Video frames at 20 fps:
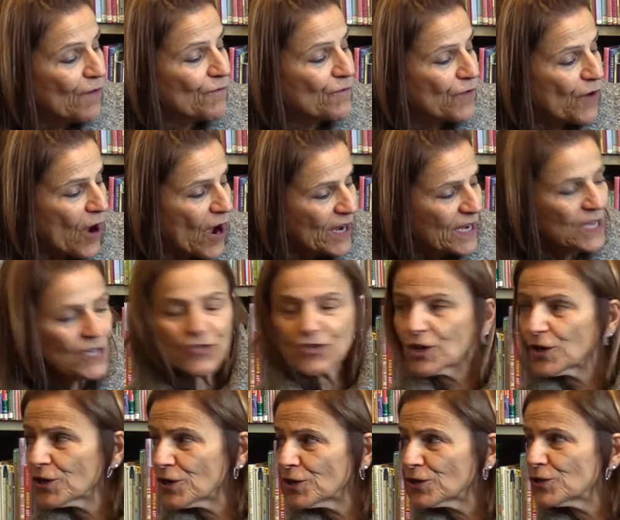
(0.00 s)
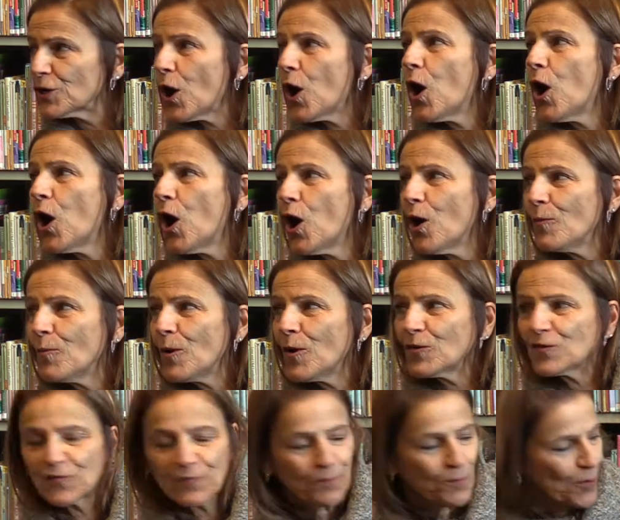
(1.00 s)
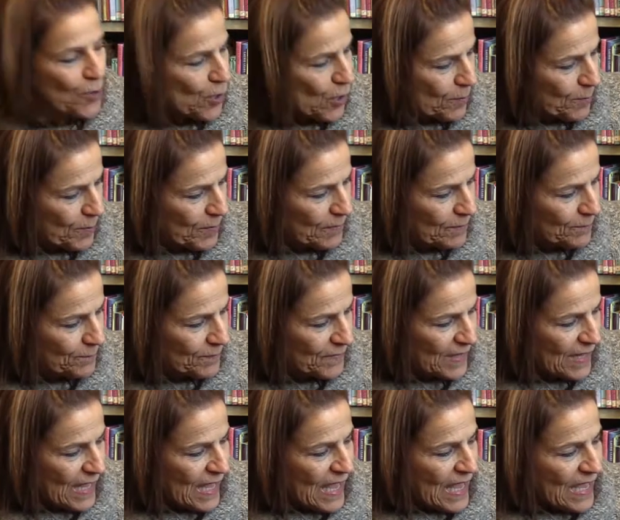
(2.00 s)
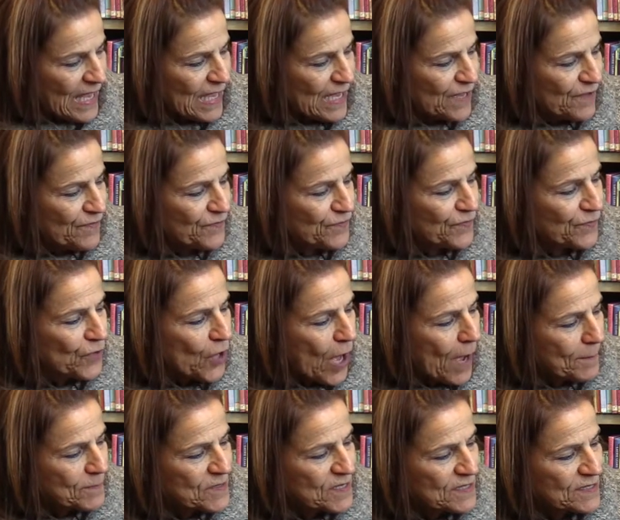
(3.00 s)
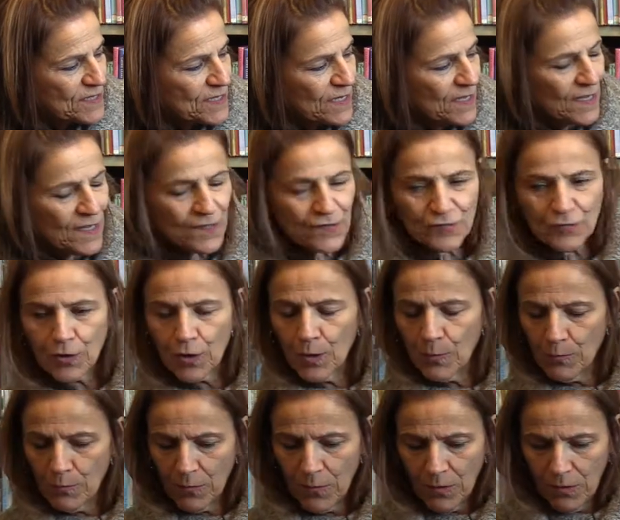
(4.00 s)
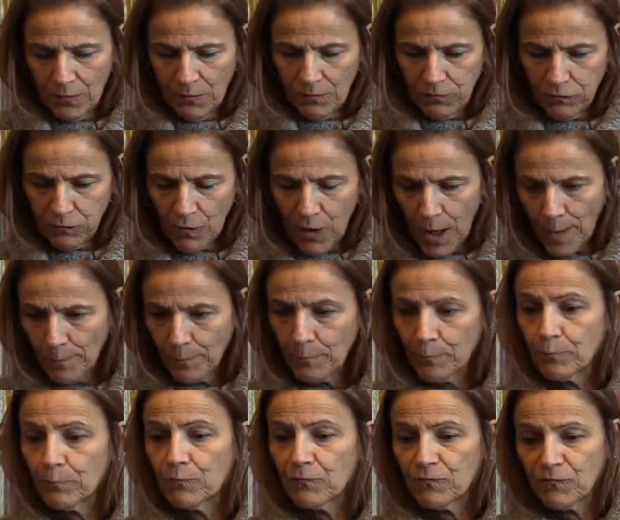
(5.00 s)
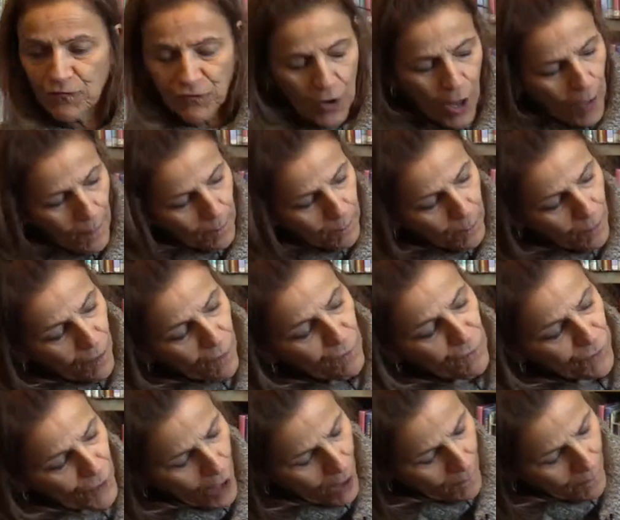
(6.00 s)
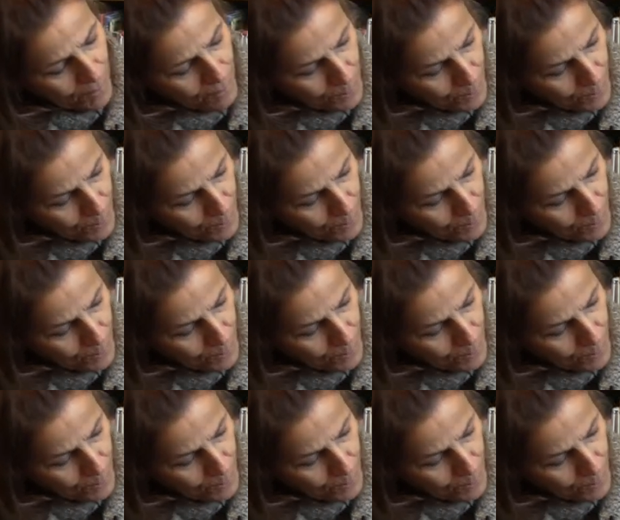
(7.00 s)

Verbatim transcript: Froggy turned almost purple. He flopped into his room, flop, flop, flop.